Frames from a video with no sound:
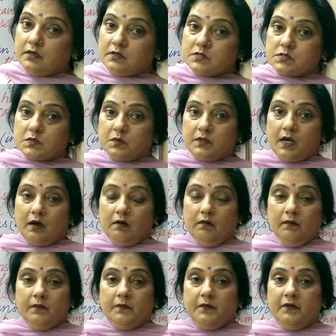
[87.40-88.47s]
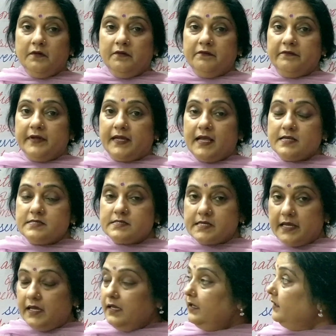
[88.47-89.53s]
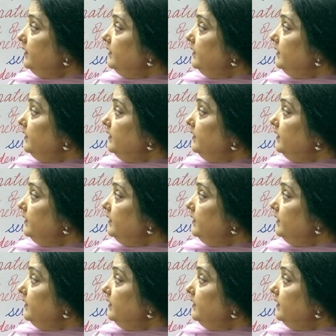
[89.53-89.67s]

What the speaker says: So now we can say